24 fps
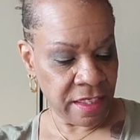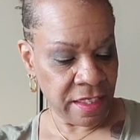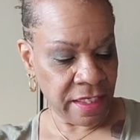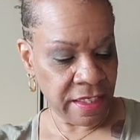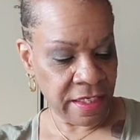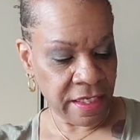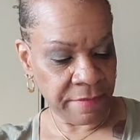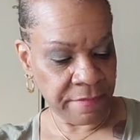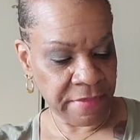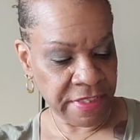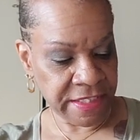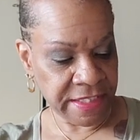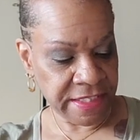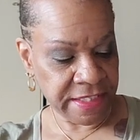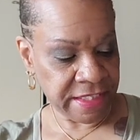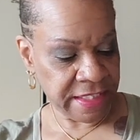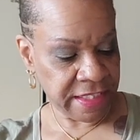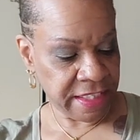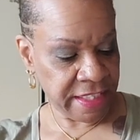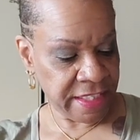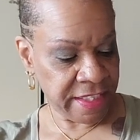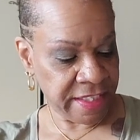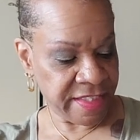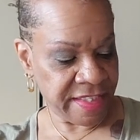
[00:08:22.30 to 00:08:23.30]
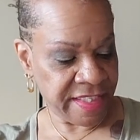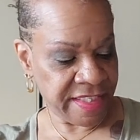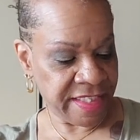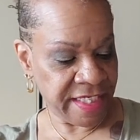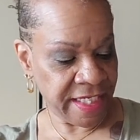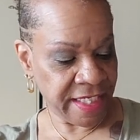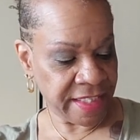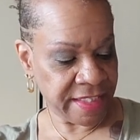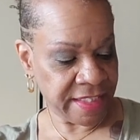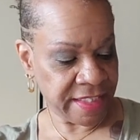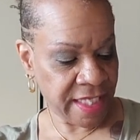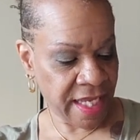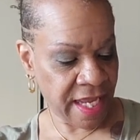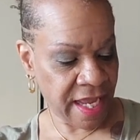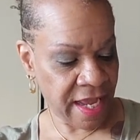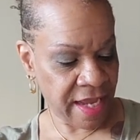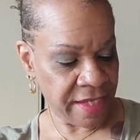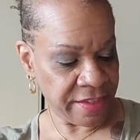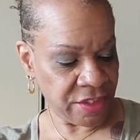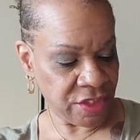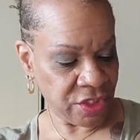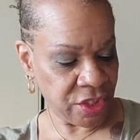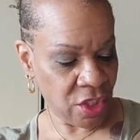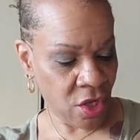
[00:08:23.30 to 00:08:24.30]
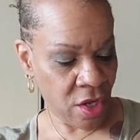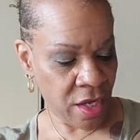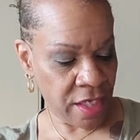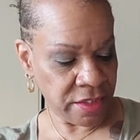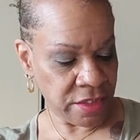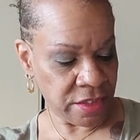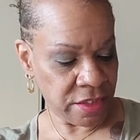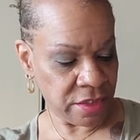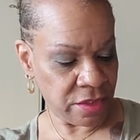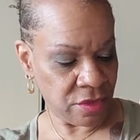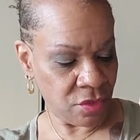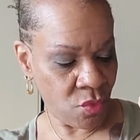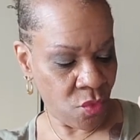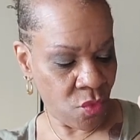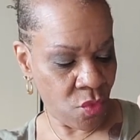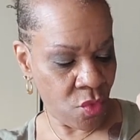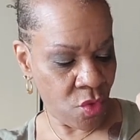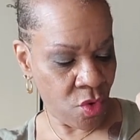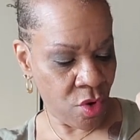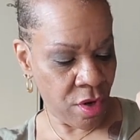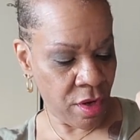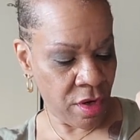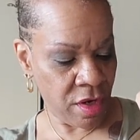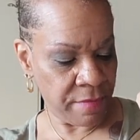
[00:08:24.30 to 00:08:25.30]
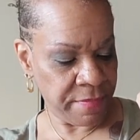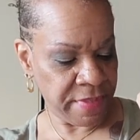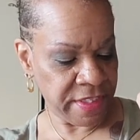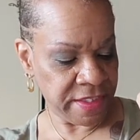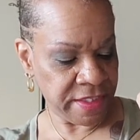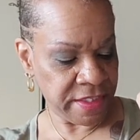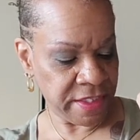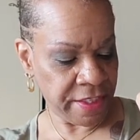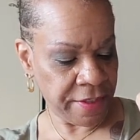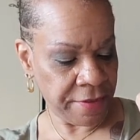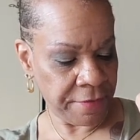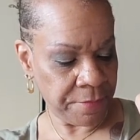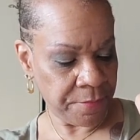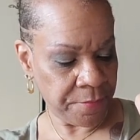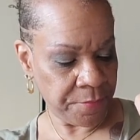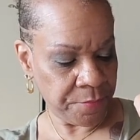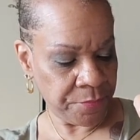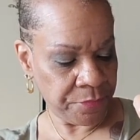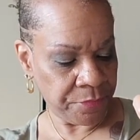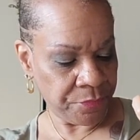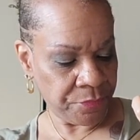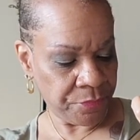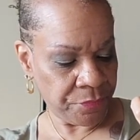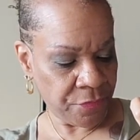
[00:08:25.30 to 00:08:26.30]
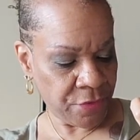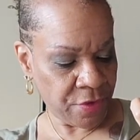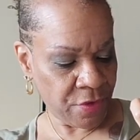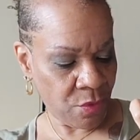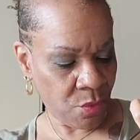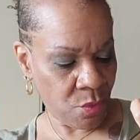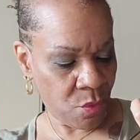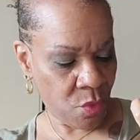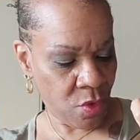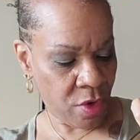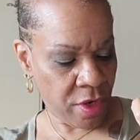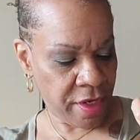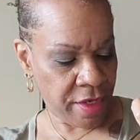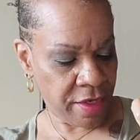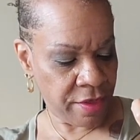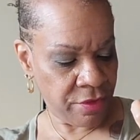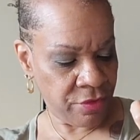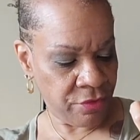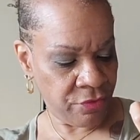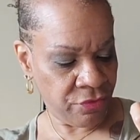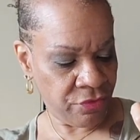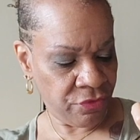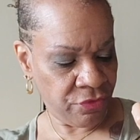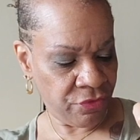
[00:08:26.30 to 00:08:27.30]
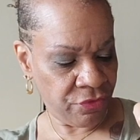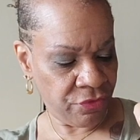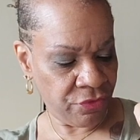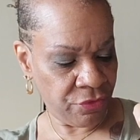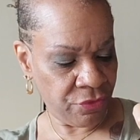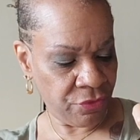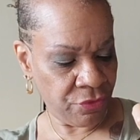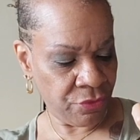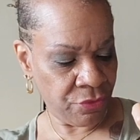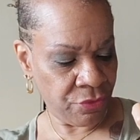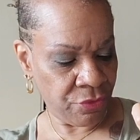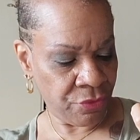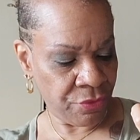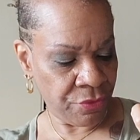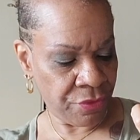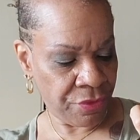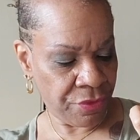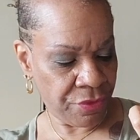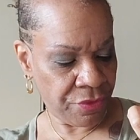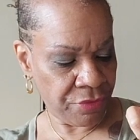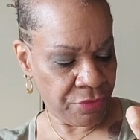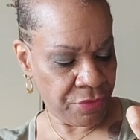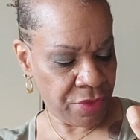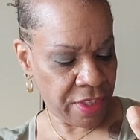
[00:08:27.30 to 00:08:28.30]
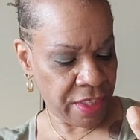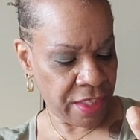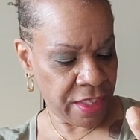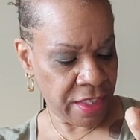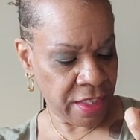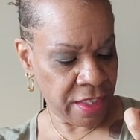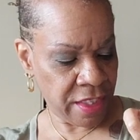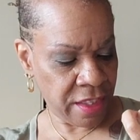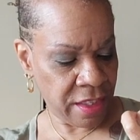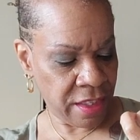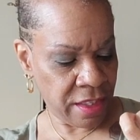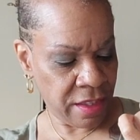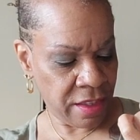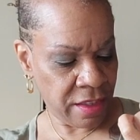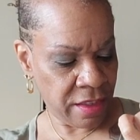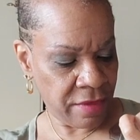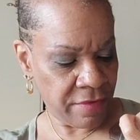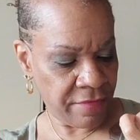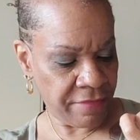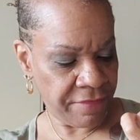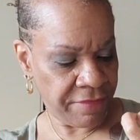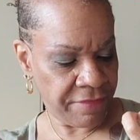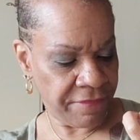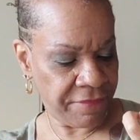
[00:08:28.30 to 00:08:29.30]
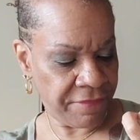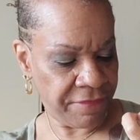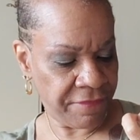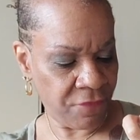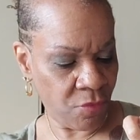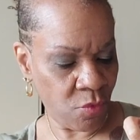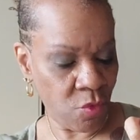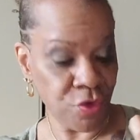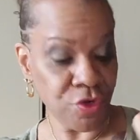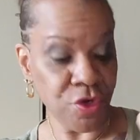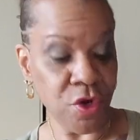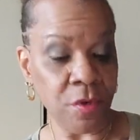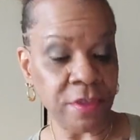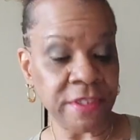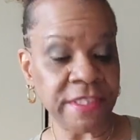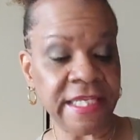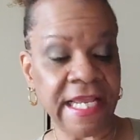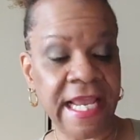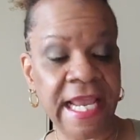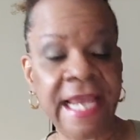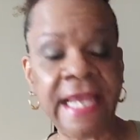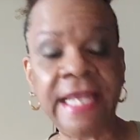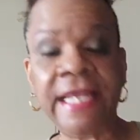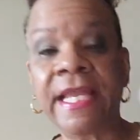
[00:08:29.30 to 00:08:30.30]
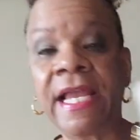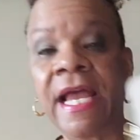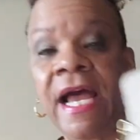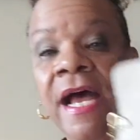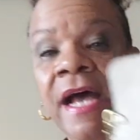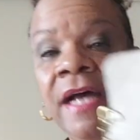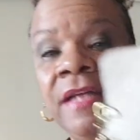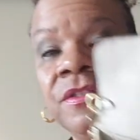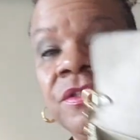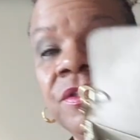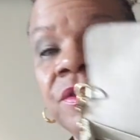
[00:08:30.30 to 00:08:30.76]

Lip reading: let me see, 6 card slots, or let me see, 1, 2, 3, 4. No, it's 8 card